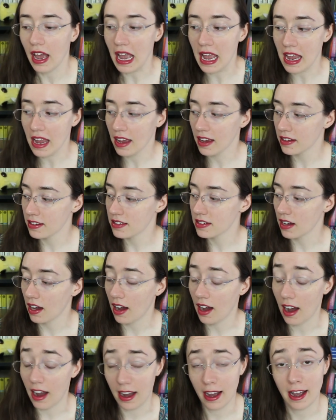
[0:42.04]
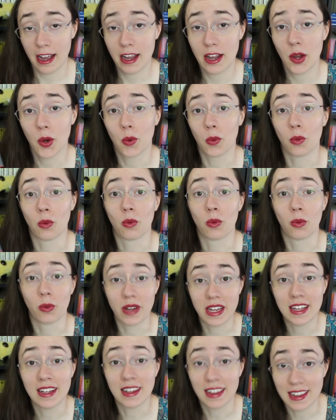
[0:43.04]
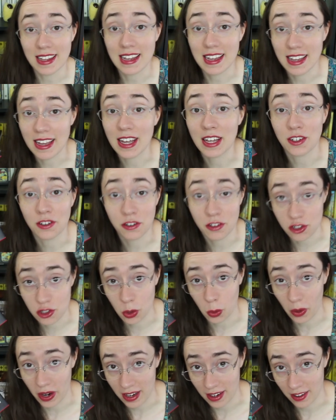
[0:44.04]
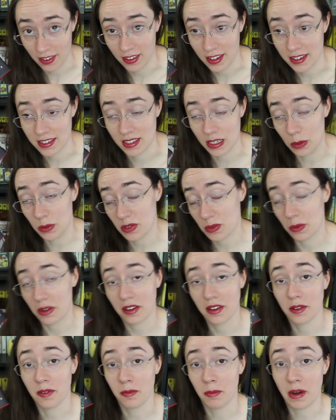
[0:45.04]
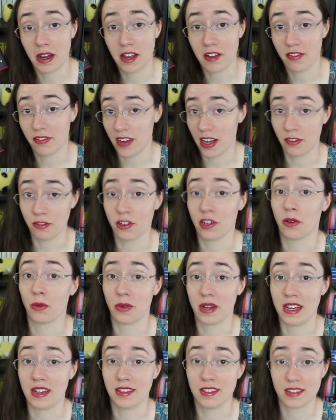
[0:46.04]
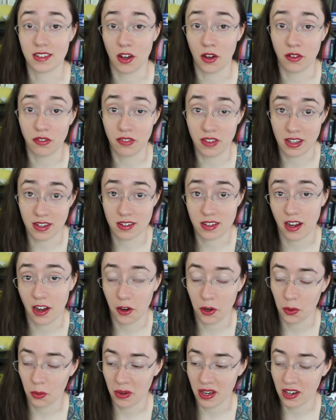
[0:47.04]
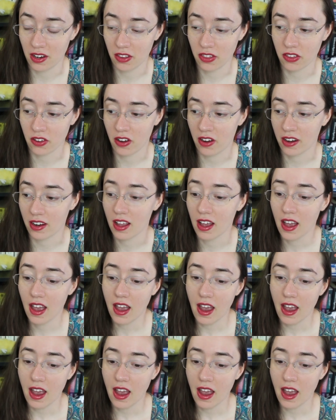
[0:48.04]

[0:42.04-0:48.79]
And I really enjoyed this. It was one of my favorite reads of the entire readathon.